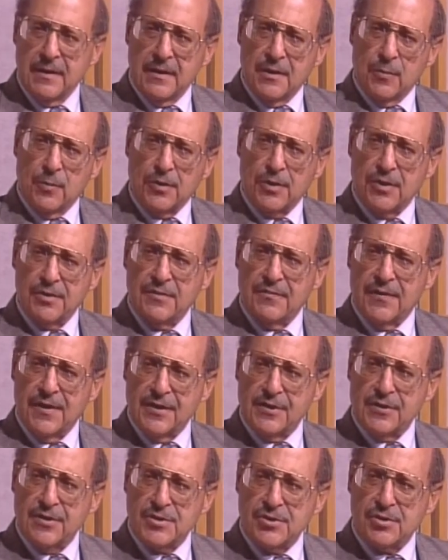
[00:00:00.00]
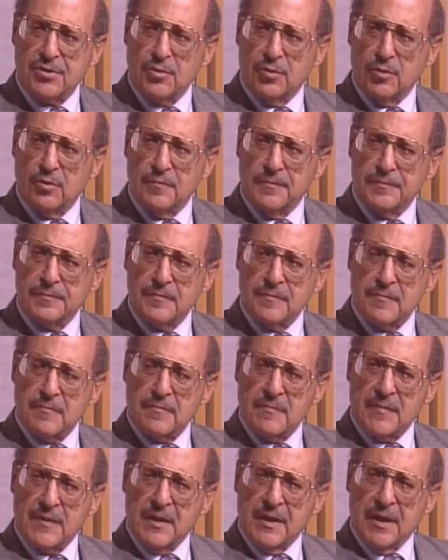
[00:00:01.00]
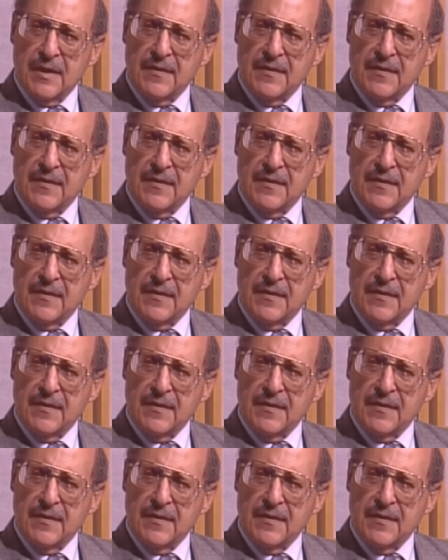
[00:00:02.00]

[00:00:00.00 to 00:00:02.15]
Went on to veterinary school and